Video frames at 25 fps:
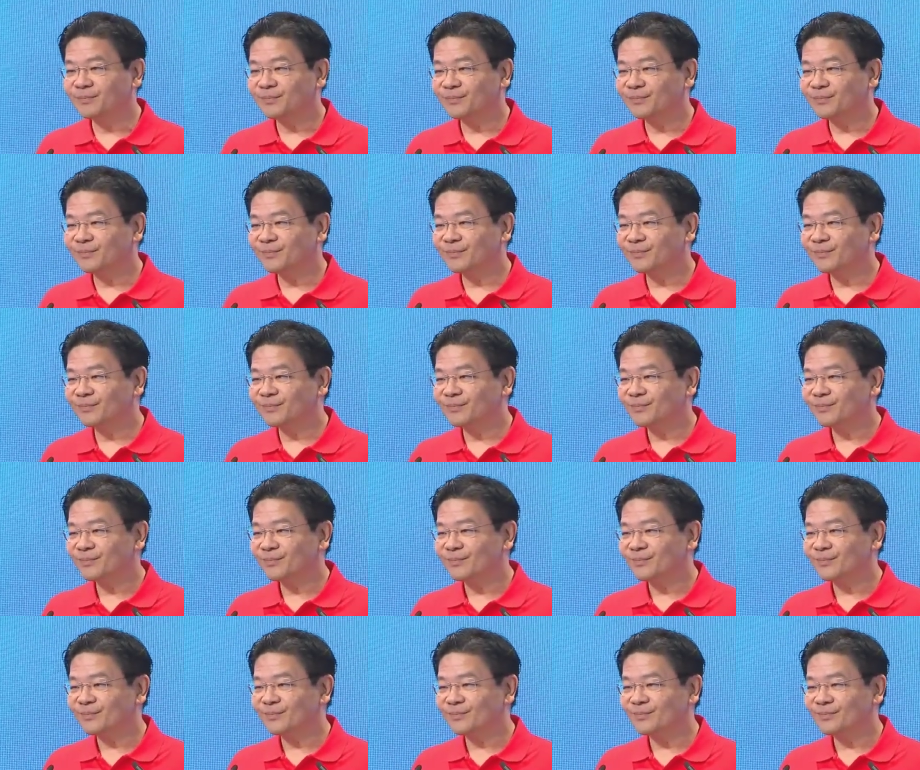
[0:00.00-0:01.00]

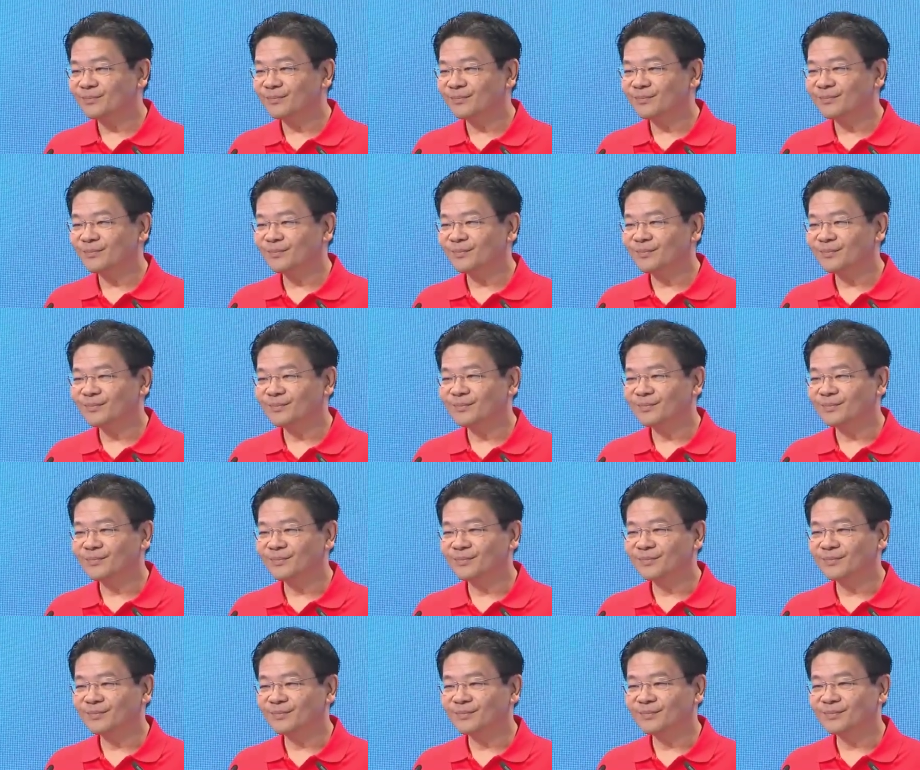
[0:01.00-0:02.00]

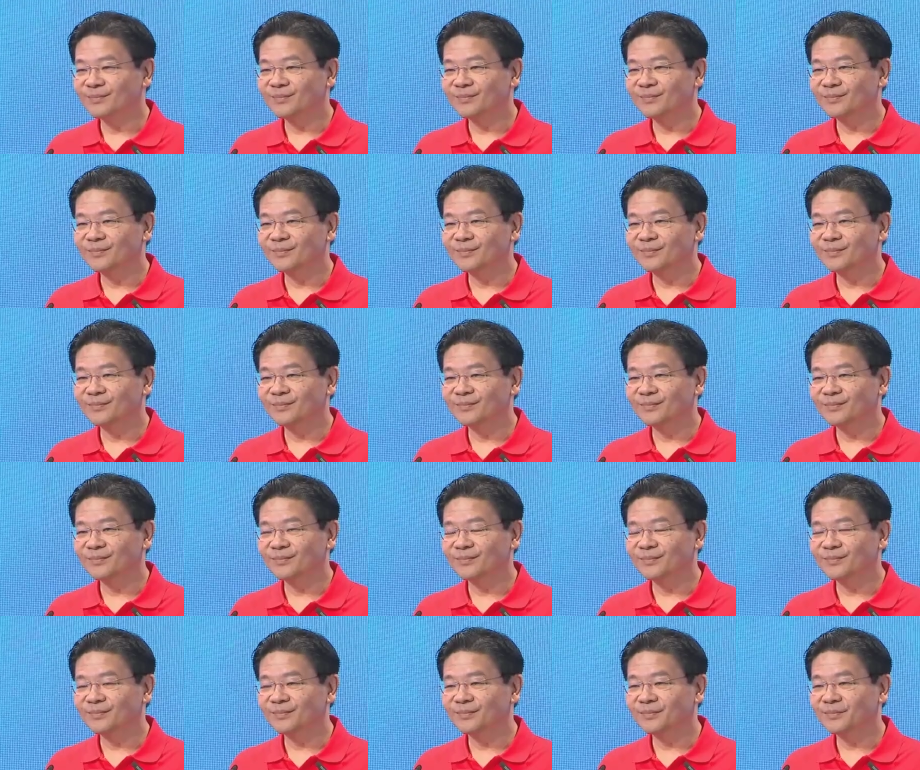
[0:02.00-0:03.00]

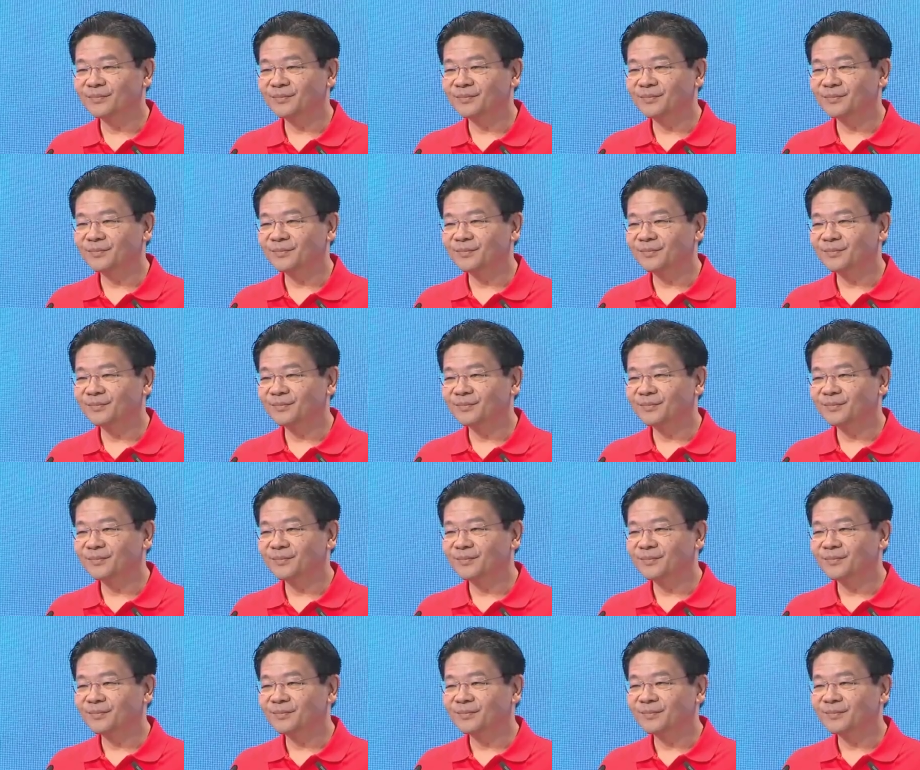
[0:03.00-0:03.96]
(no one is talking)